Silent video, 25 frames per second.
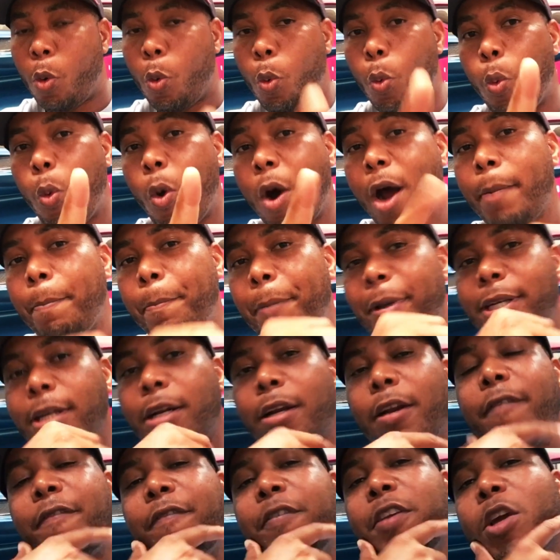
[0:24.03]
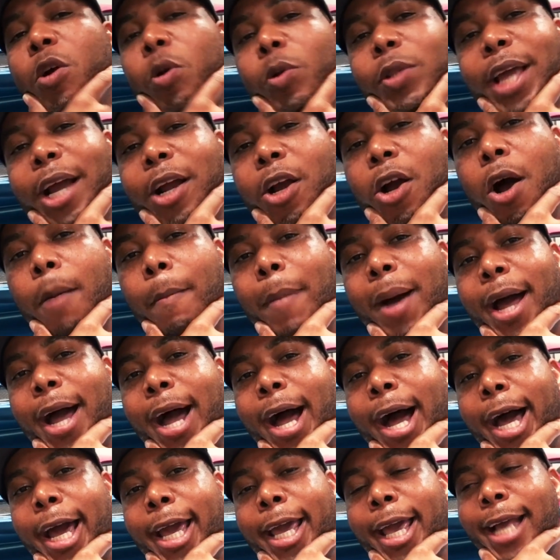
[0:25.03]
One particular vehicle that caught my
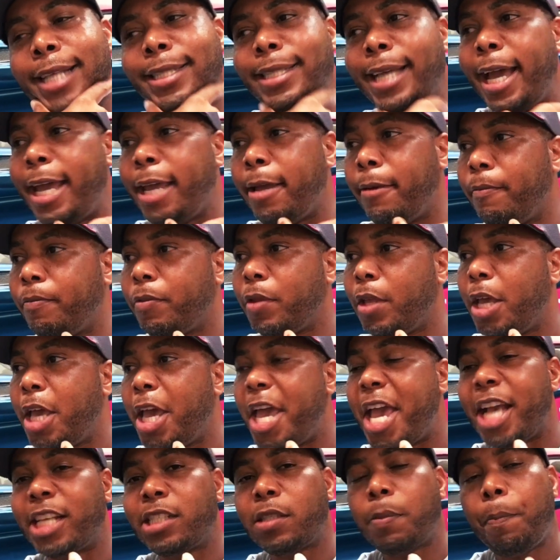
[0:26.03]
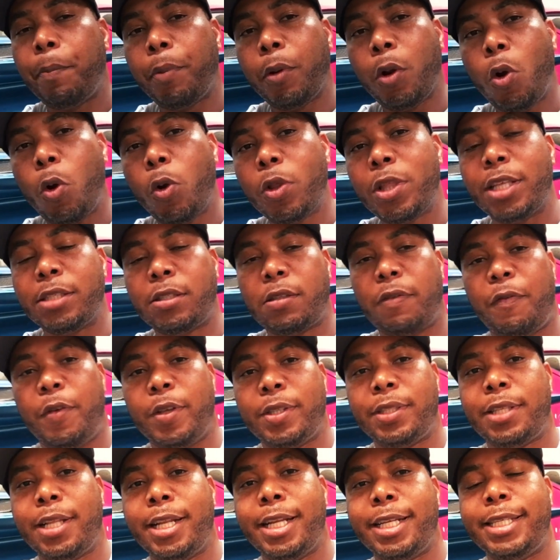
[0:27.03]
eye as I explore this
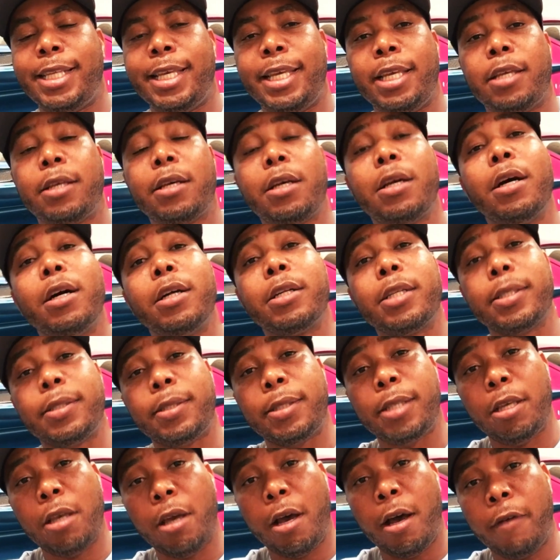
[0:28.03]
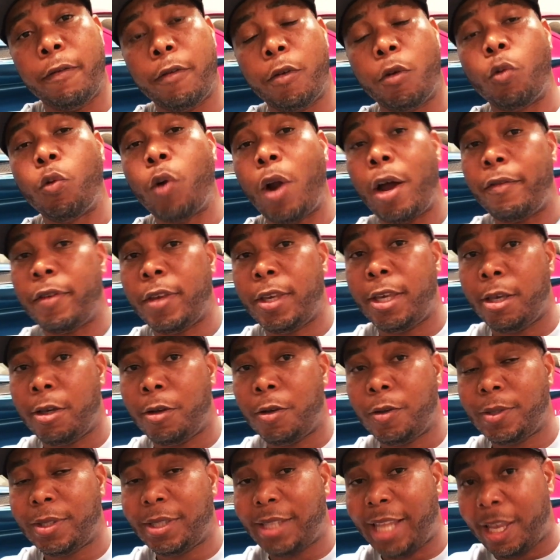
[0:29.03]
facility, courtesy of Ralph
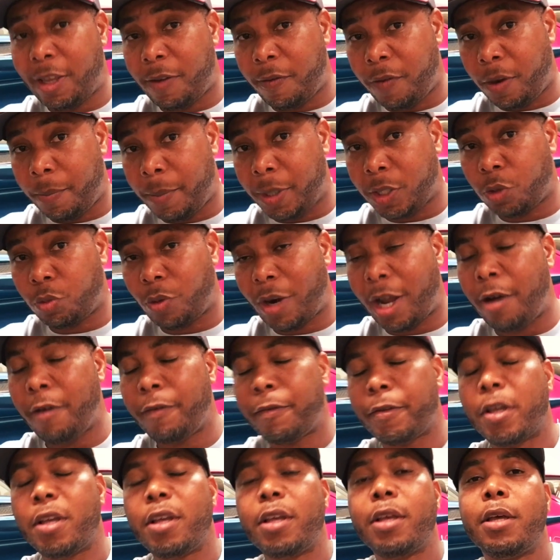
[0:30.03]
Giles, thank you very much, Ralph,